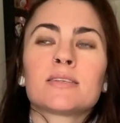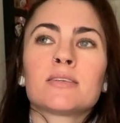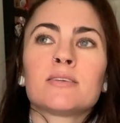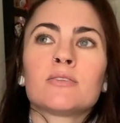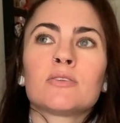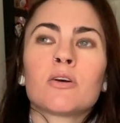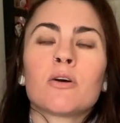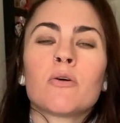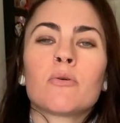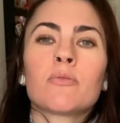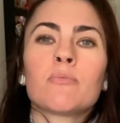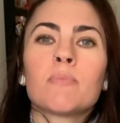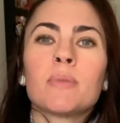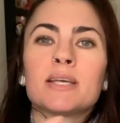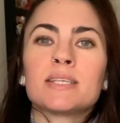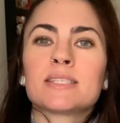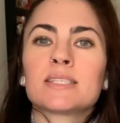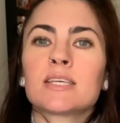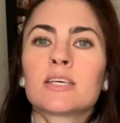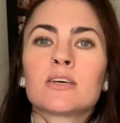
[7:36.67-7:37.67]
you know, my
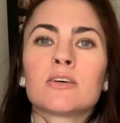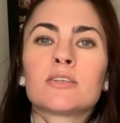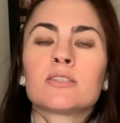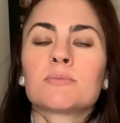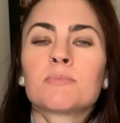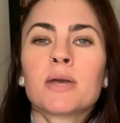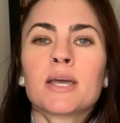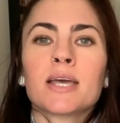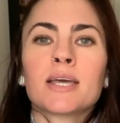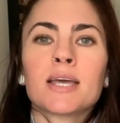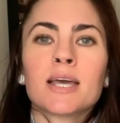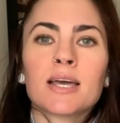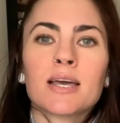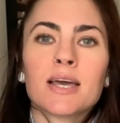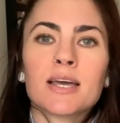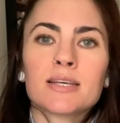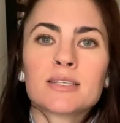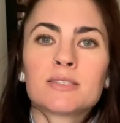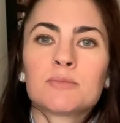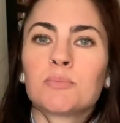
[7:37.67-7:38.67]
skills, my
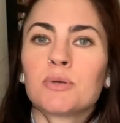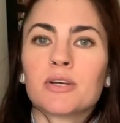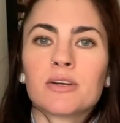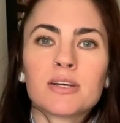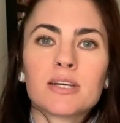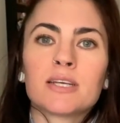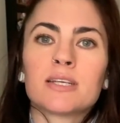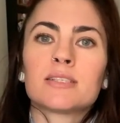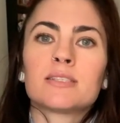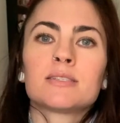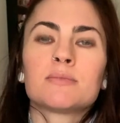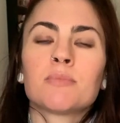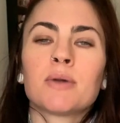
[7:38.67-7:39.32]
experience,